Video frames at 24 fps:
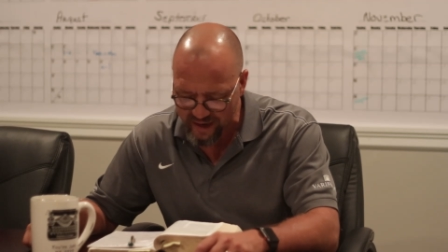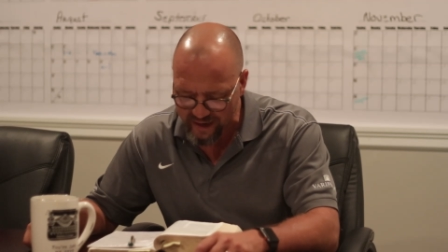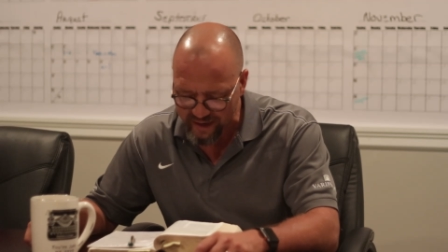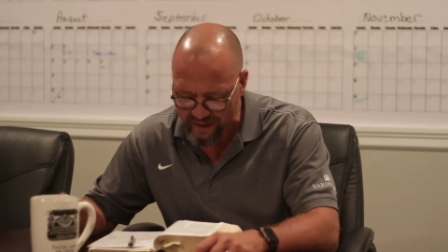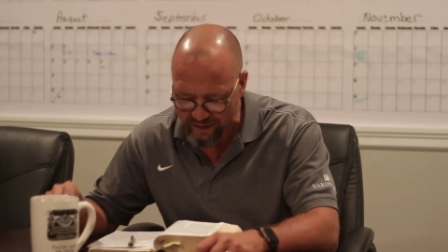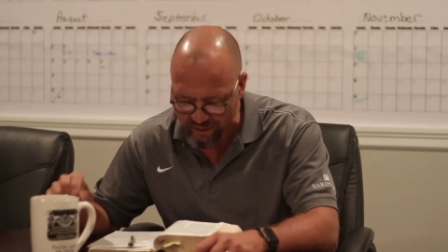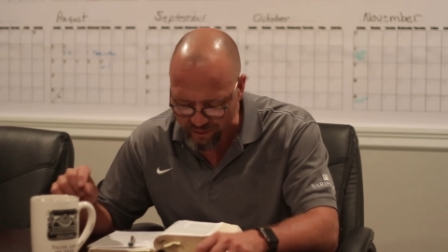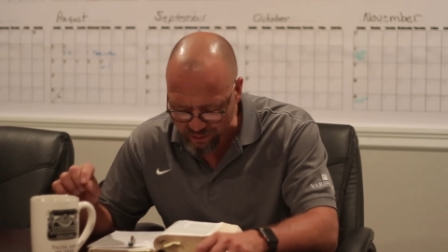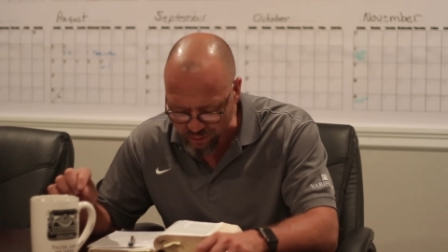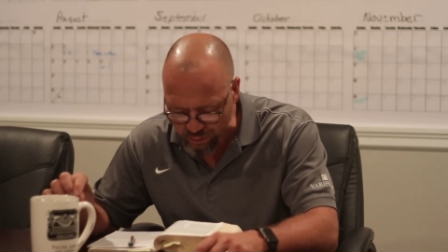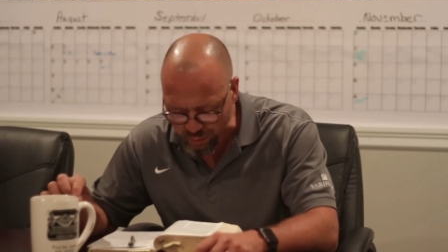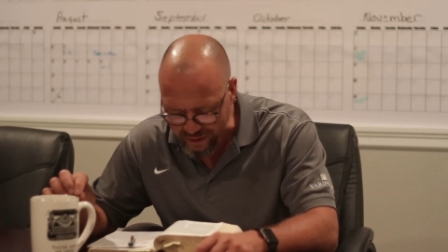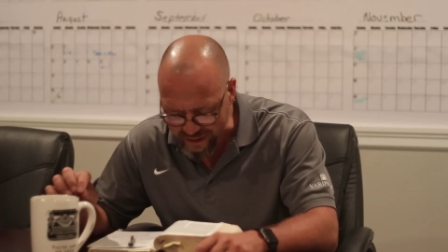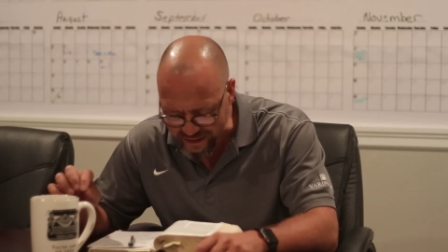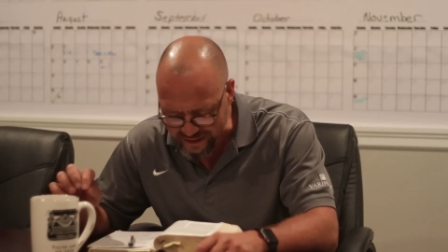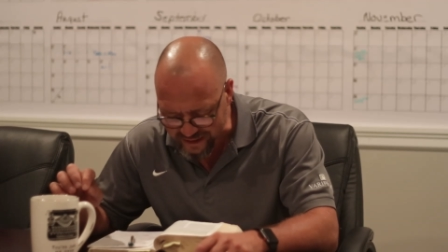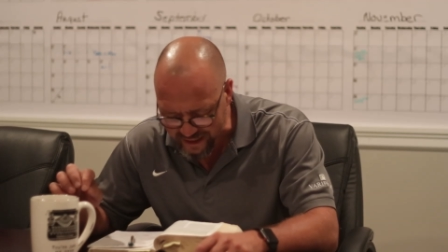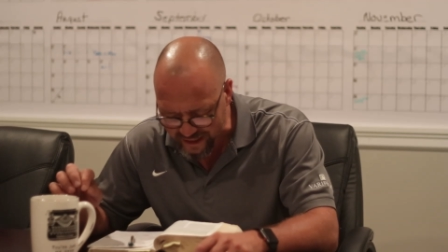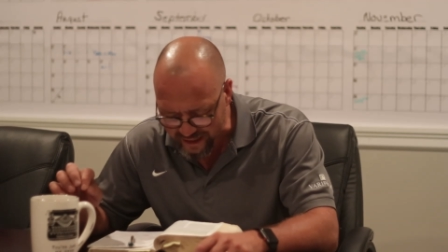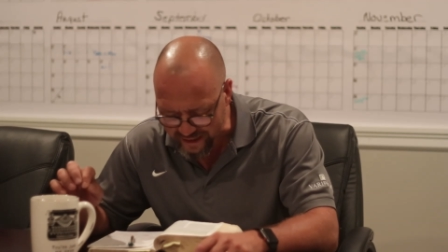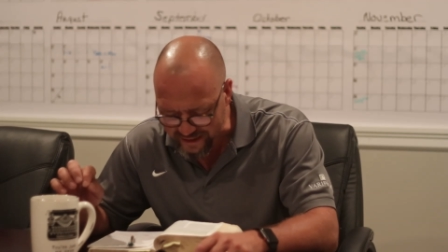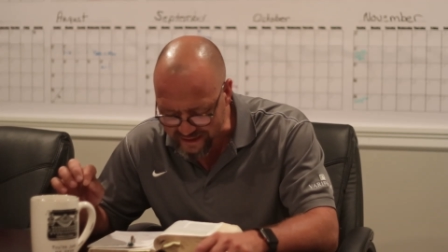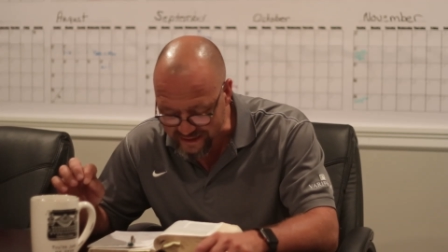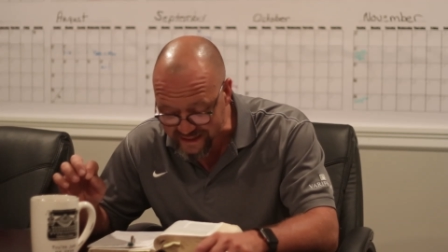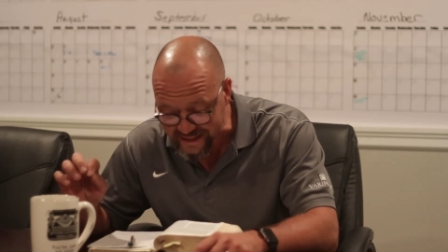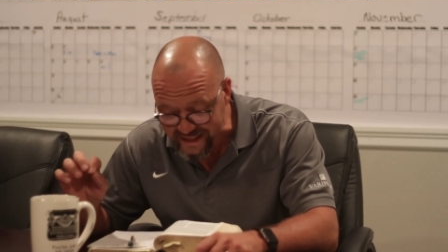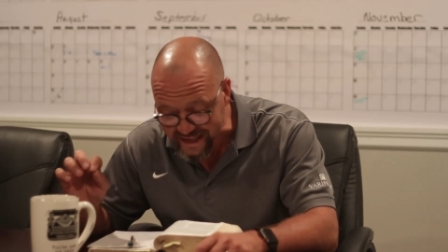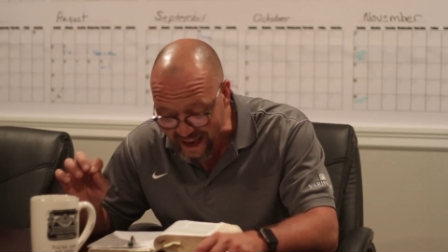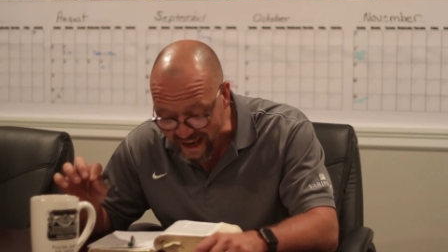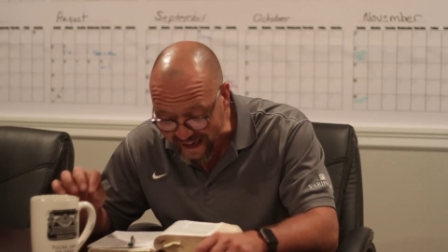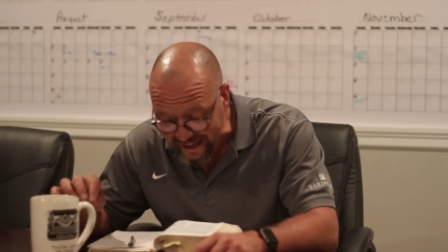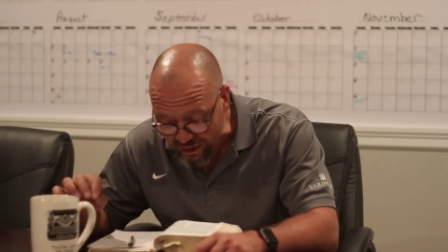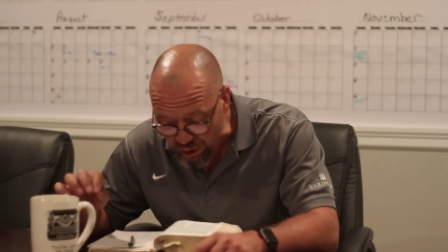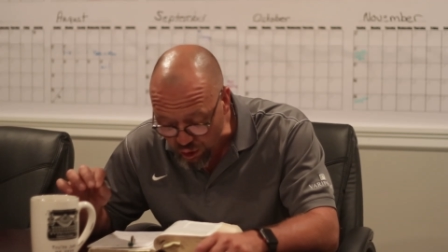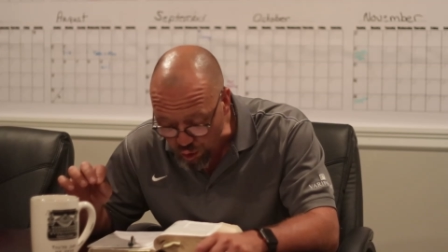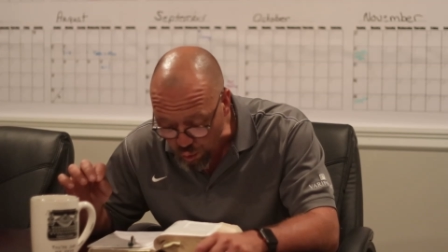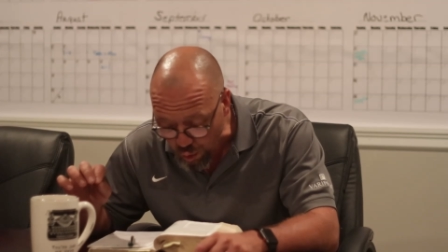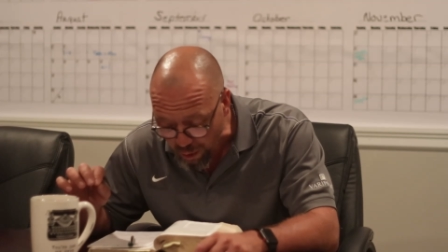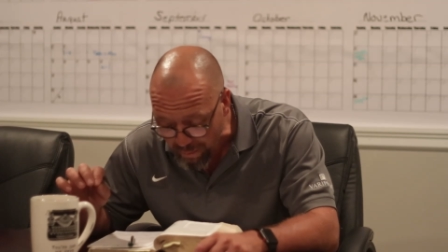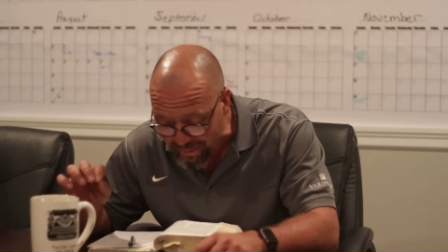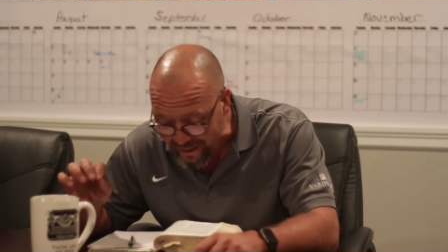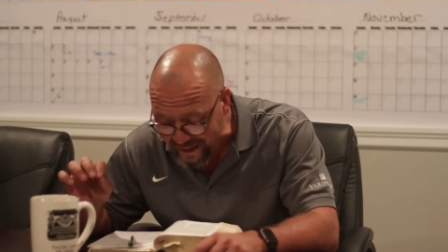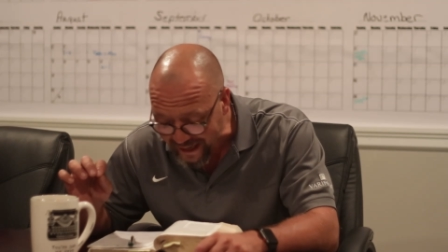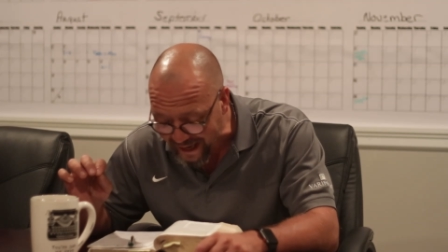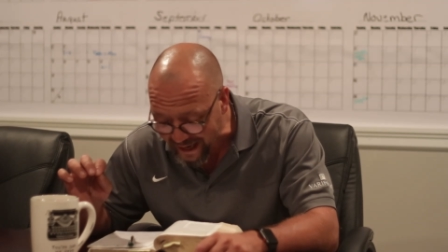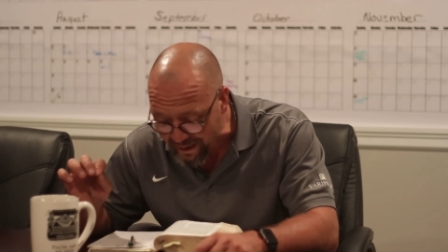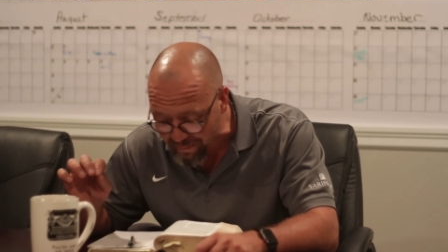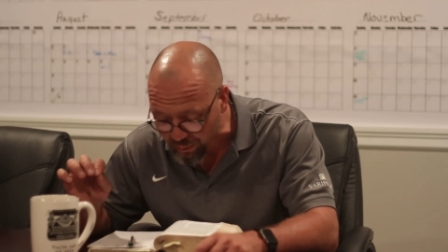Here's what he says Then you will
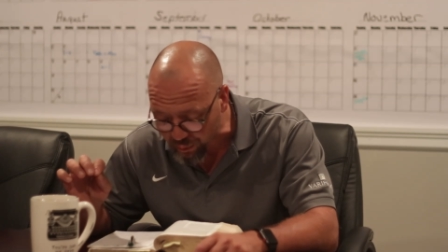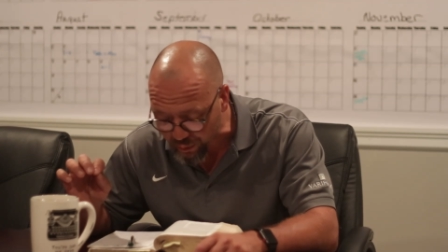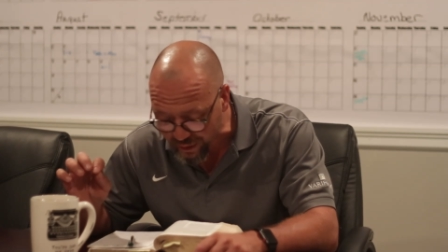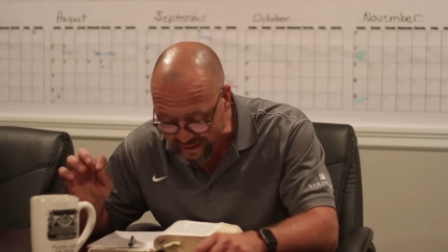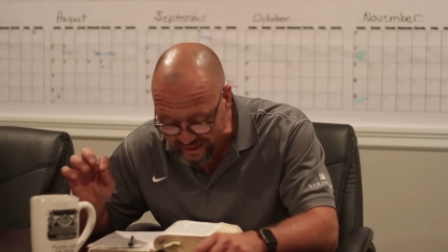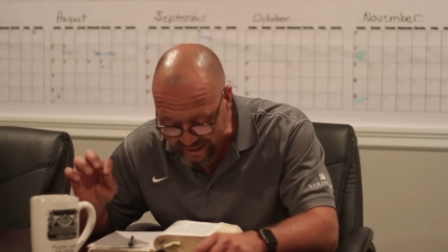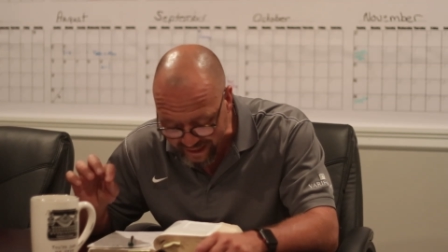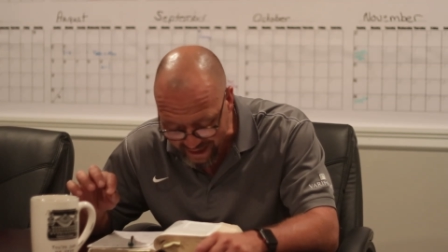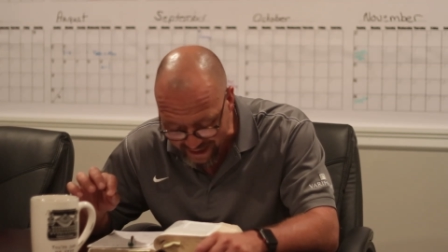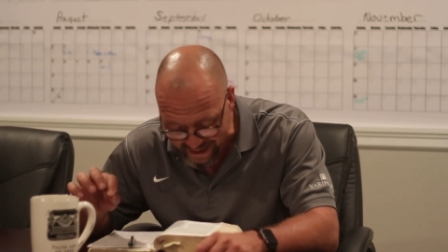be able to